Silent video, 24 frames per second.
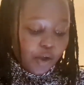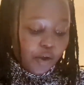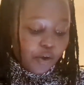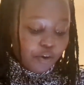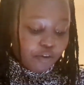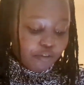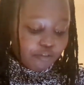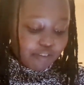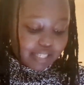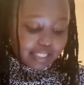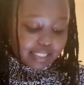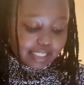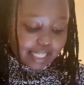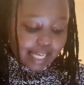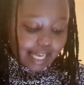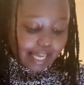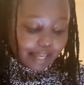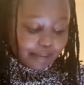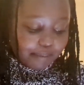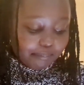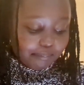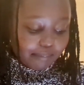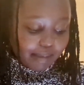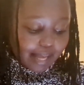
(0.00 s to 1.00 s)
Over
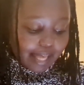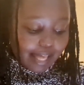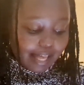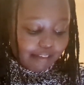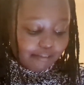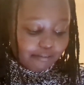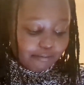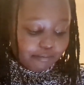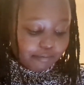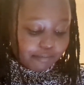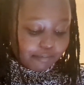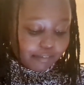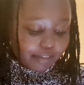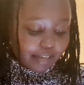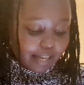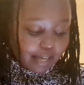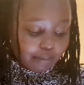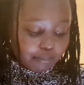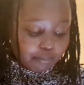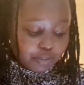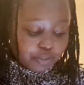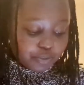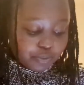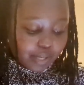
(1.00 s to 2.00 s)
time, I have
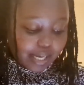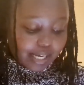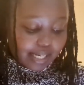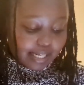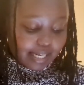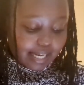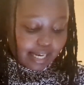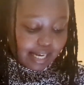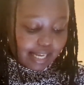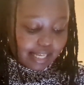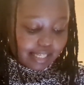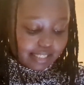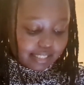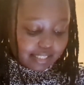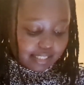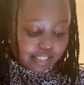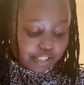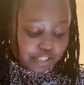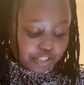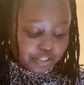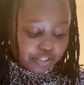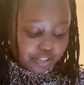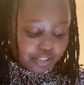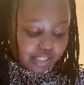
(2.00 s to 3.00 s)
come to a
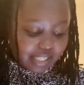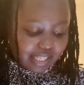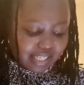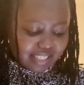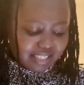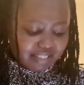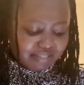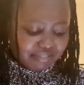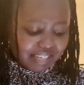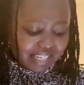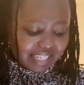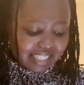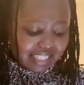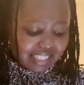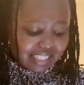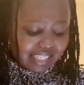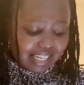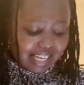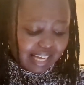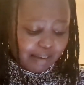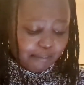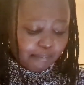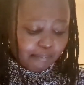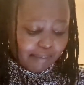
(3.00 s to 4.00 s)
realization that
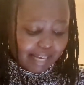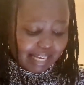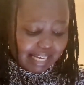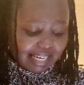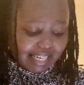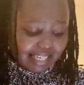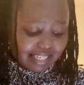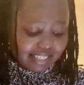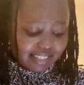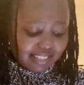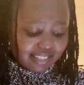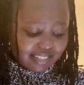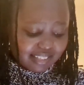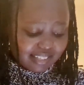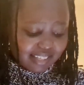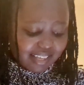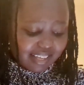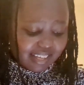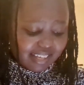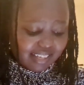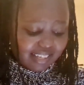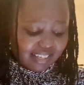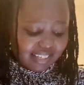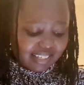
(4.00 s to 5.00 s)
finding a balance
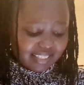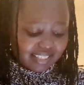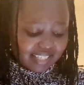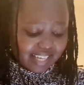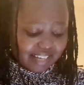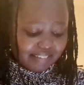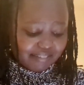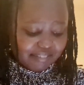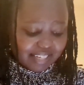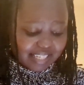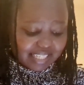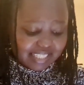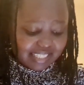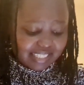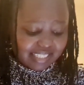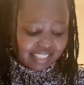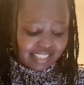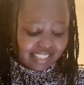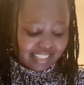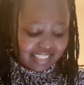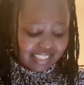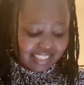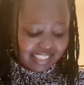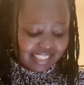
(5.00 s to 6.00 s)
in
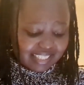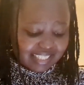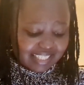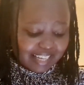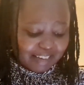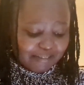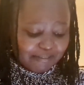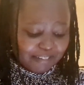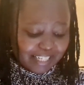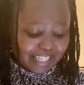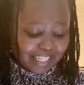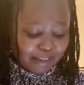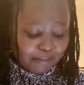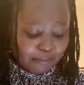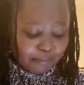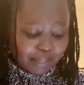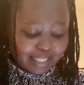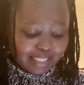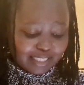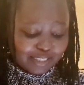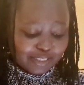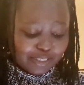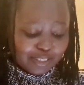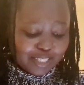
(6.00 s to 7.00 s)
diversity is a
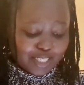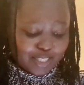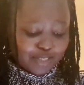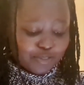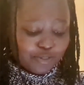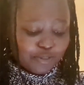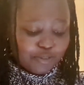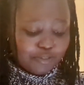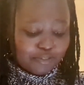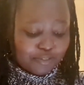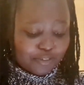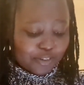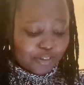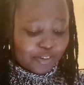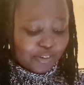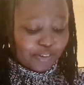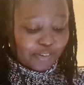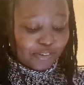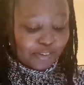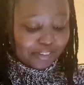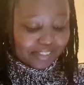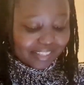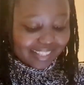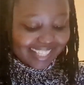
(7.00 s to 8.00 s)
fundamental tool for
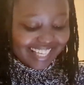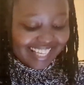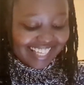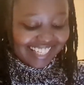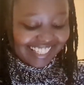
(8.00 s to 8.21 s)
growth.